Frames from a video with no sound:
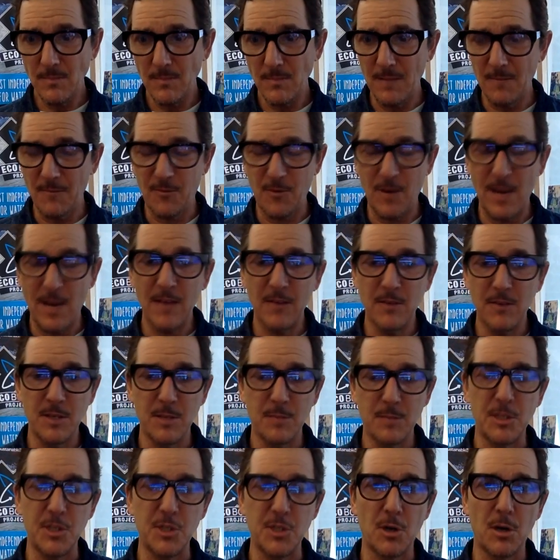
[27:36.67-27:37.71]
and frankly, to
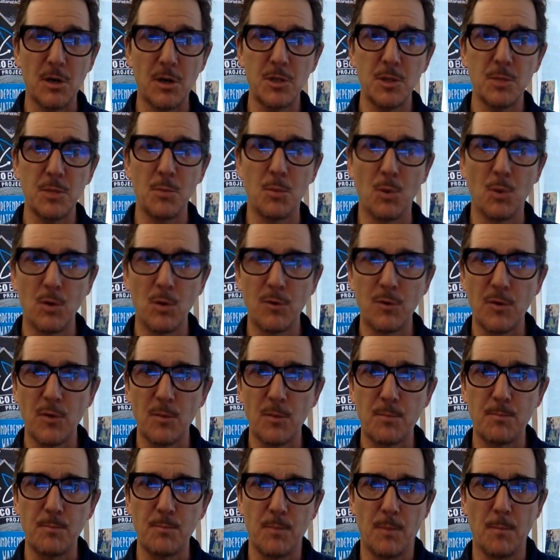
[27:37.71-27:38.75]
be charging more for the
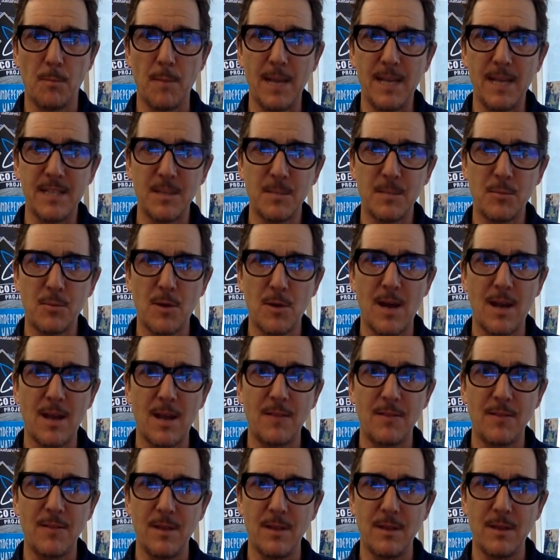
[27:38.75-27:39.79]
amazing
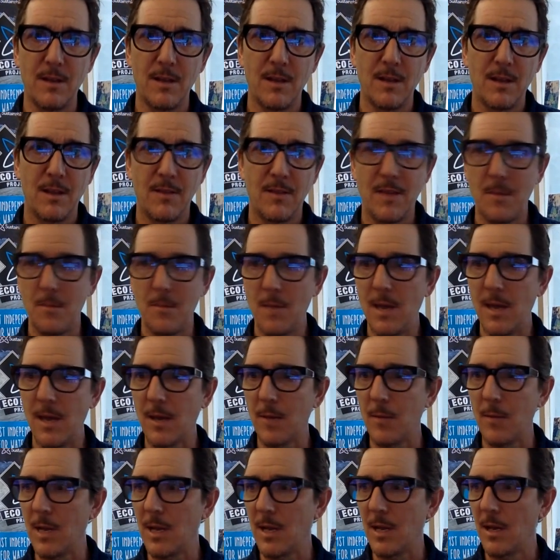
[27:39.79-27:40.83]
product that they make. I
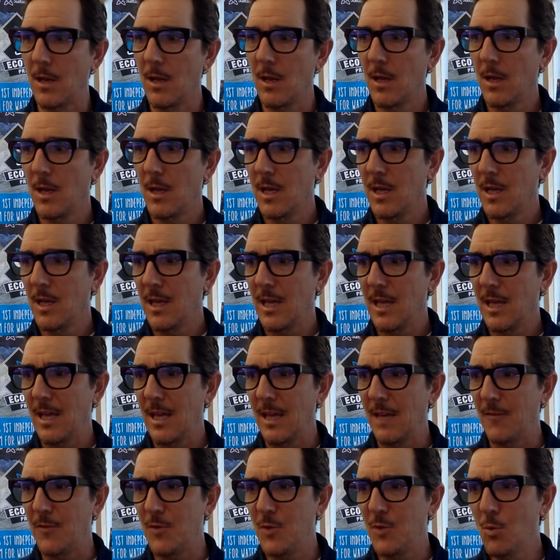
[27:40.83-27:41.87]
mean,
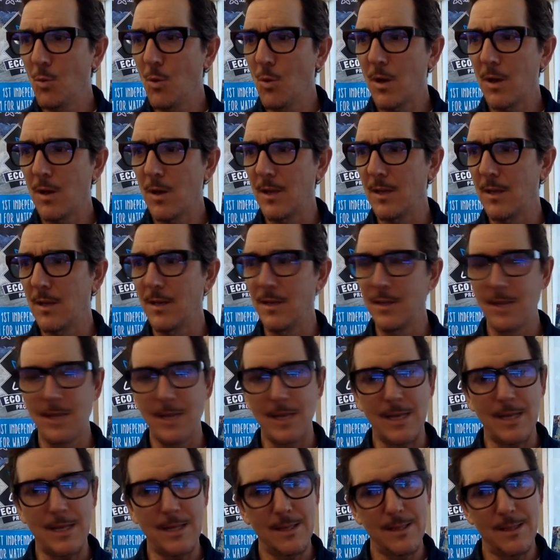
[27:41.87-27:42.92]
if you wanted
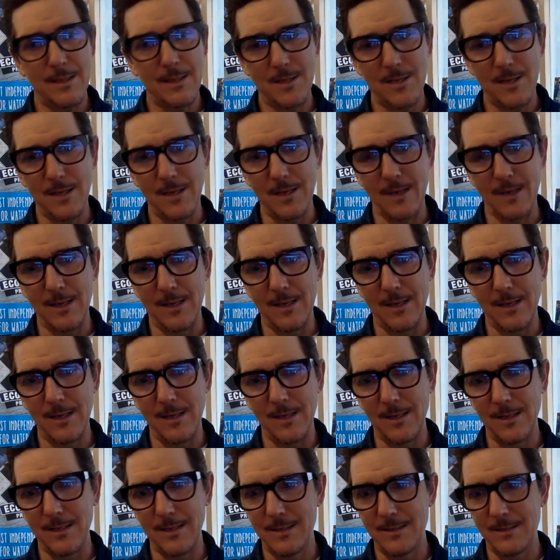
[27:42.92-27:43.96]

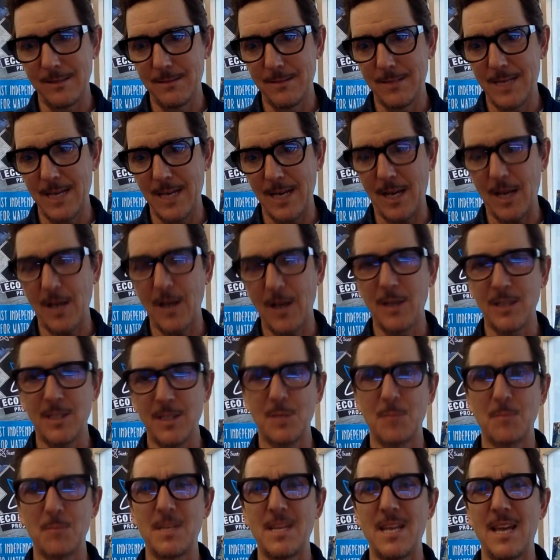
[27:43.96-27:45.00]
to get a
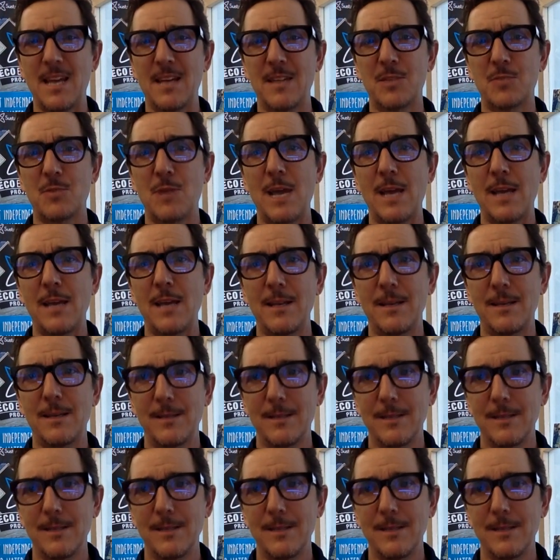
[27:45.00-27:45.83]
custom tennis racket,